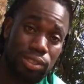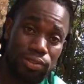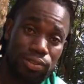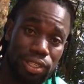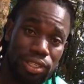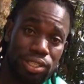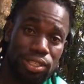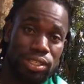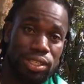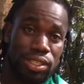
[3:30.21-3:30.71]

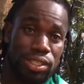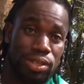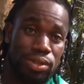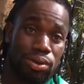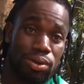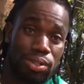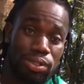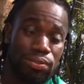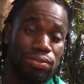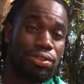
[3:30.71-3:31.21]
first aid
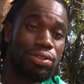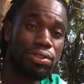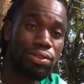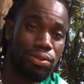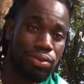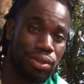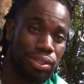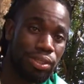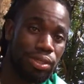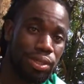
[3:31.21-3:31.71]
course for
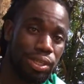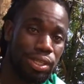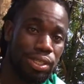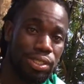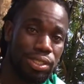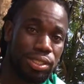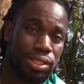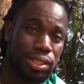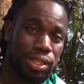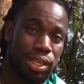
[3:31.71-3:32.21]
3
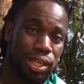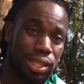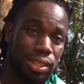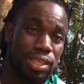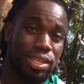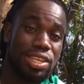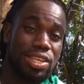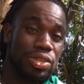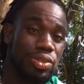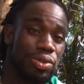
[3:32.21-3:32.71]
days. And
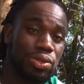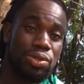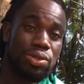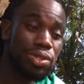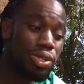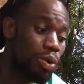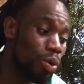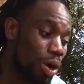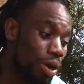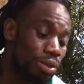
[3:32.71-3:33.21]
then you do
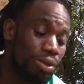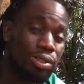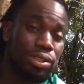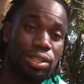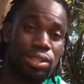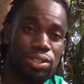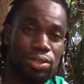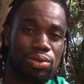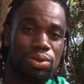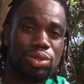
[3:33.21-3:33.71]
the
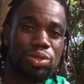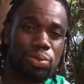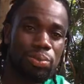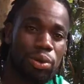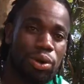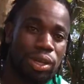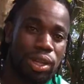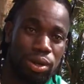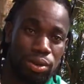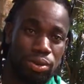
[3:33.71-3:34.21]
wilderness
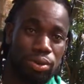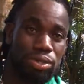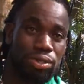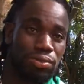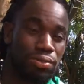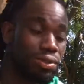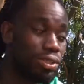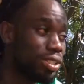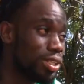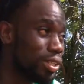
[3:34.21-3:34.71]
responder course
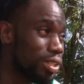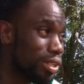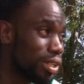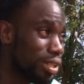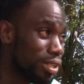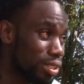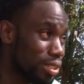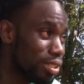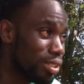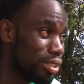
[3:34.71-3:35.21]
for 10
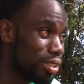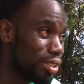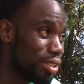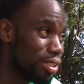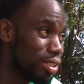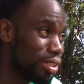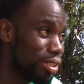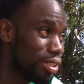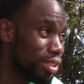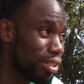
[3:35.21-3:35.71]
days.
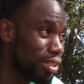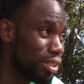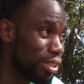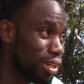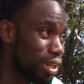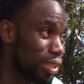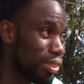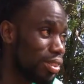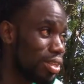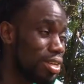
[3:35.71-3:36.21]

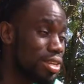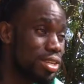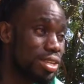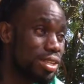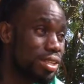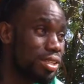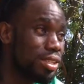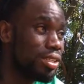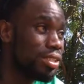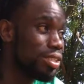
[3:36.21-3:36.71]
And then
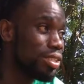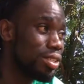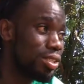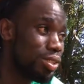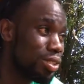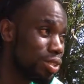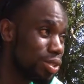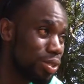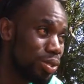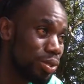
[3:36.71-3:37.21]

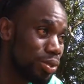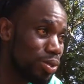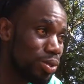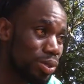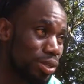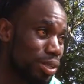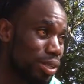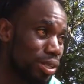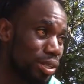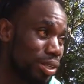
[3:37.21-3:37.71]
you
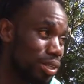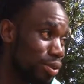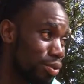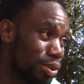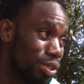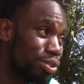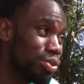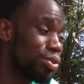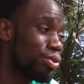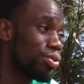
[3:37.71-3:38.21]
do the
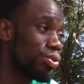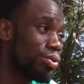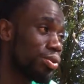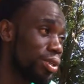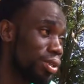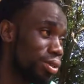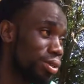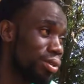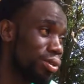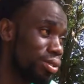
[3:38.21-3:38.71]
rescue
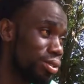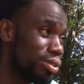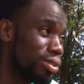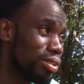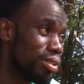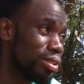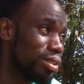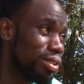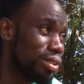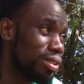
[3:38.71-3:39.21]
3 course.
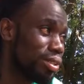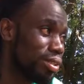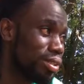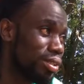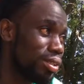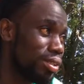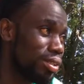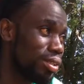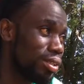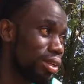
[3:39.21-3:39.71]

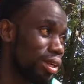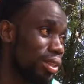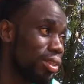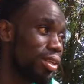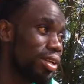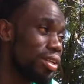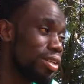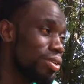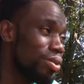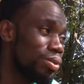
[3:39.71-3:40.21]
And
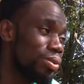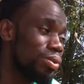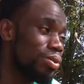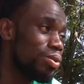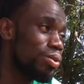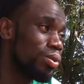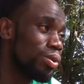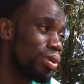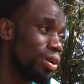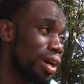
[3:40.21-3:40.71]
then you
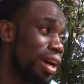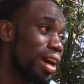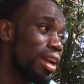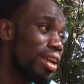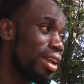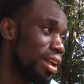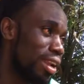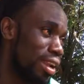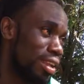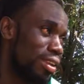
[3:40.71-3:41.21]
do
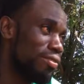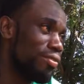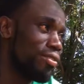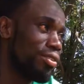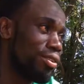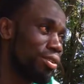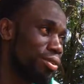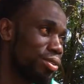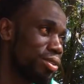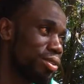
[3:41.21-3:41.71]

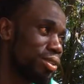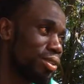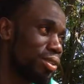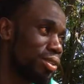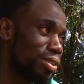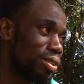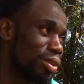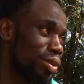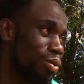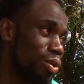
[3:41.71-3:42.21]
ILF course.
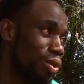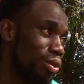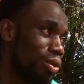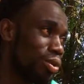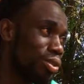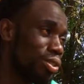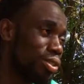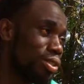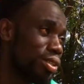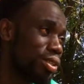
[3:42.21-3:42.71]
We
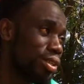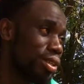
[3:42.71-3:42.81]
call it